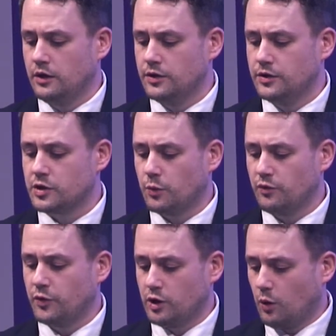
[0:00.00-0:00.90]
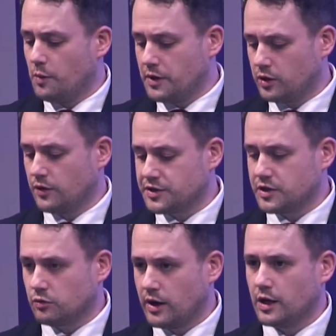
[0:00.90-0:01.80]
So what have we got when we look at this in
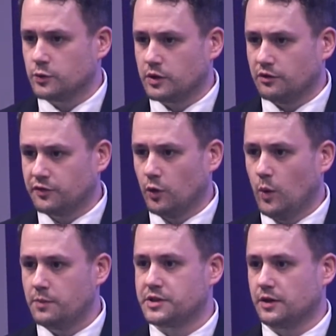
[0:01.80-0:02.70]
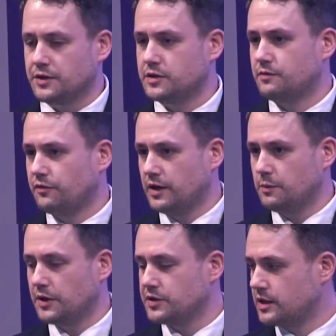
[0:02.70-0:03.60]
the round? We've got four websites founded
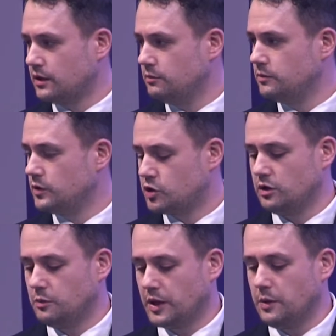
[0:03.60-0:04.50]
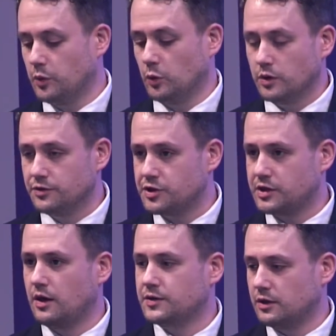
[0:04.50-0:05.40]
by the same two people,
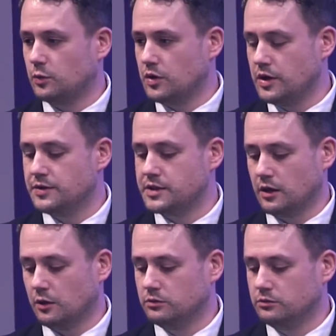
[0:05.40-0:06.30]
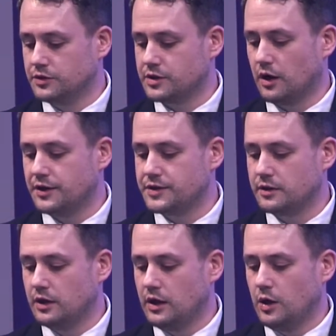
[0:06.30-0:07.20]
starting with the incel site,
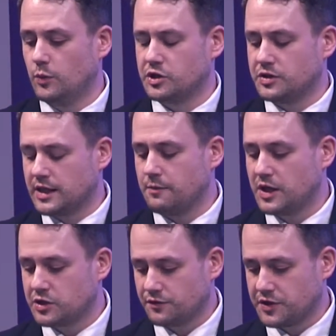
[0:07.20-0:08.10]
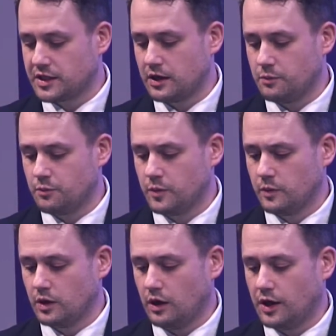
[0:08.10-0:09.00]
which contain much of the same
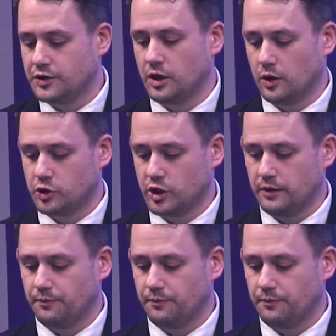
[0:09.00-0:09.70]
ideology.